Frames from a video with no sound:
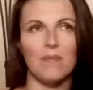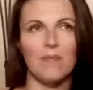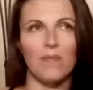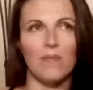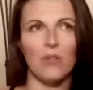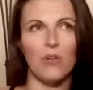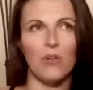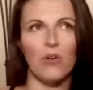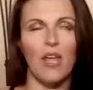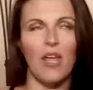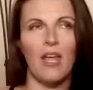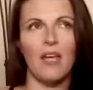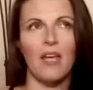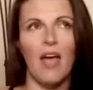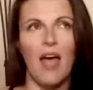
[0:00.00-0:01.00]

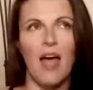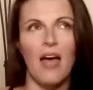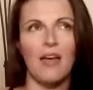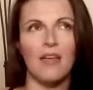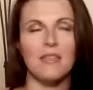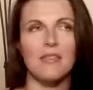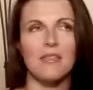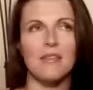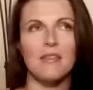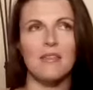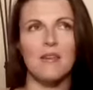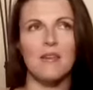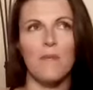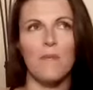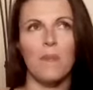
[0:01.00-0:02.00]
looking at
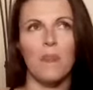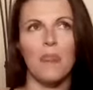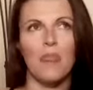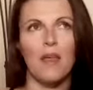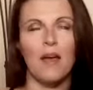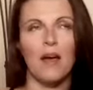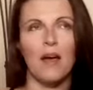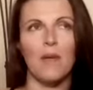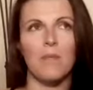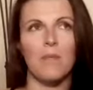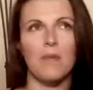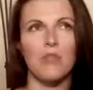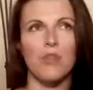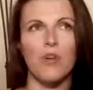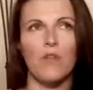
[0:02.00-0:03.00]

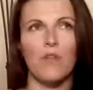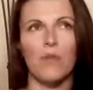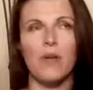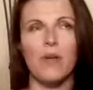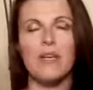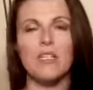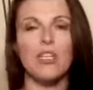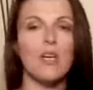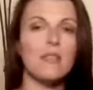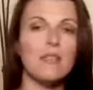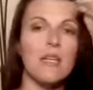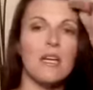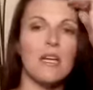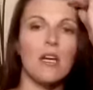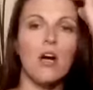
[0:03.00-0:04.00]
sort of
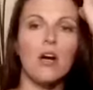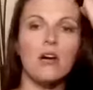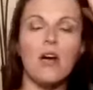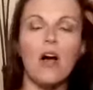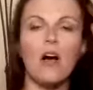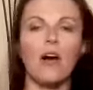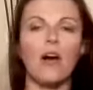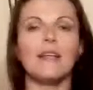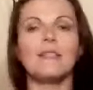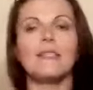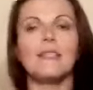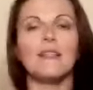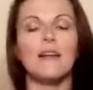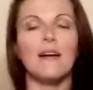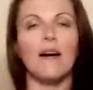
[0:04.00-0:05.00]
readjusting our
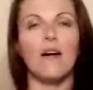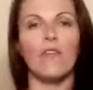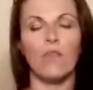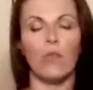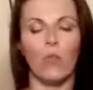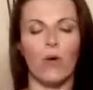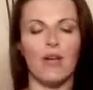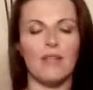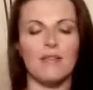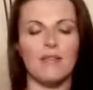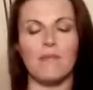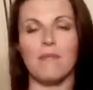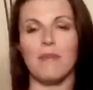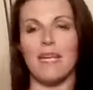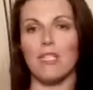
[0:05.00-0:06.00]
idea of what does
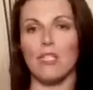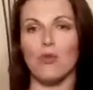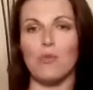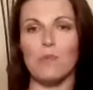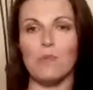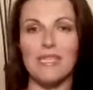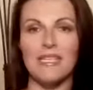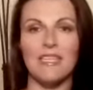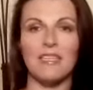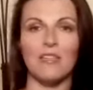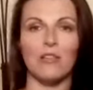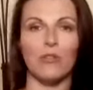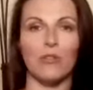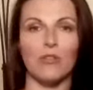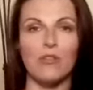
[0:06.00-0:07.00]
it mean to be
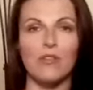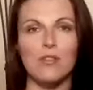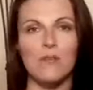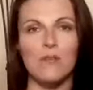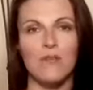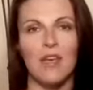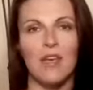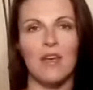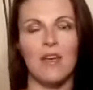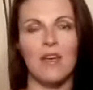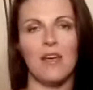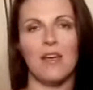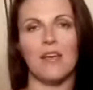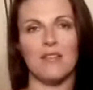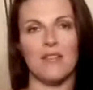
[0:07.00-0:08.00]
healed
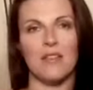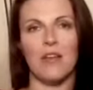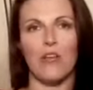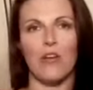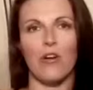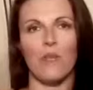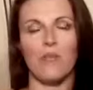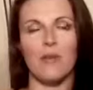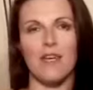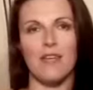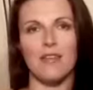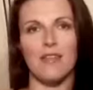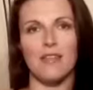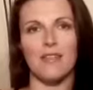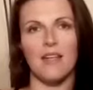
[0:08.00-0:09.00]
is another
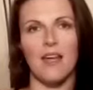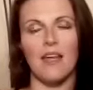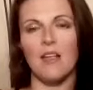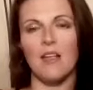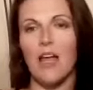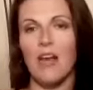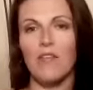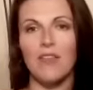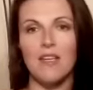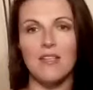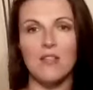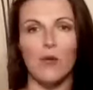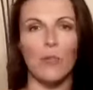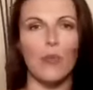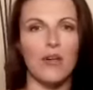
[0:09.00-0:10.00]
piece. And a lot of
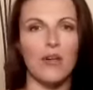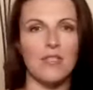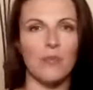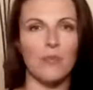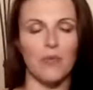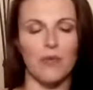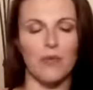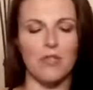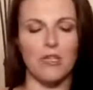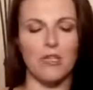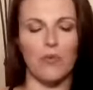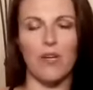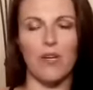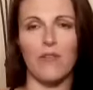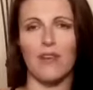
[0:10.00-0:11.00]
these are principles.
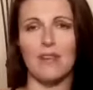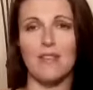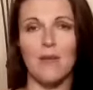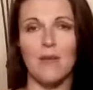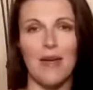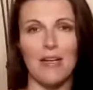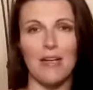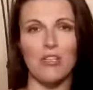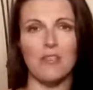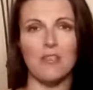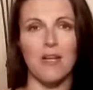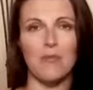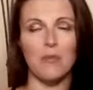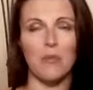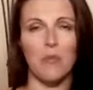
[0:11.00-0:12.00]
We're giving some action
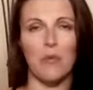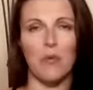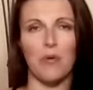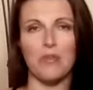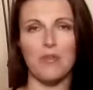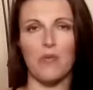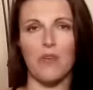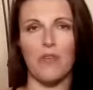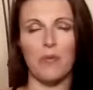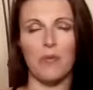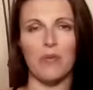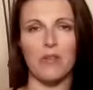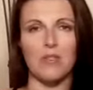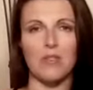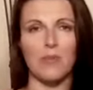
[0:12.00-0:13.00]
steps, but we're also giving
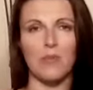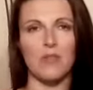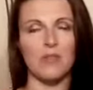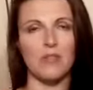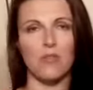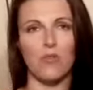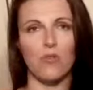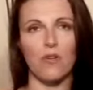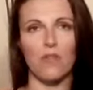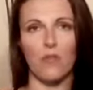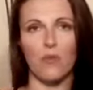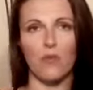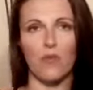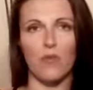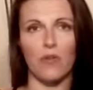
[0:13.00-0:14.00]
principles and sort of
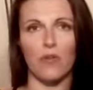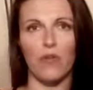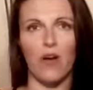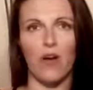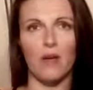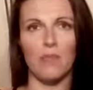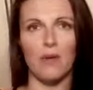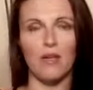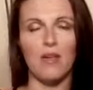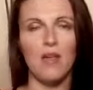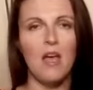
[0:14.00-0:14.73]
food for thought. But,